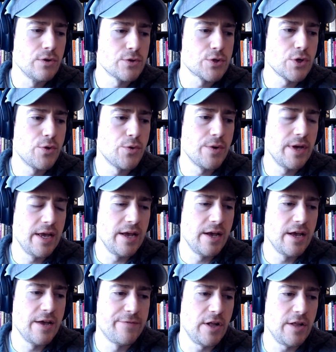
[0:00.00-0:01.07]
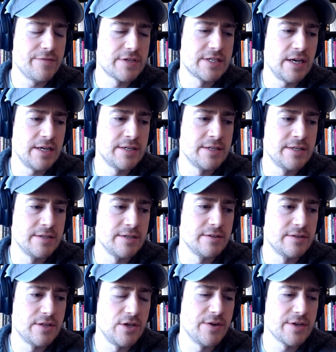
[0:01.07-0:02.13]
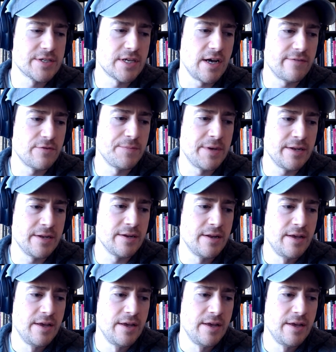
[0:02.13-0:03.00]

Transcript: So if all of a sudden the U.S. government,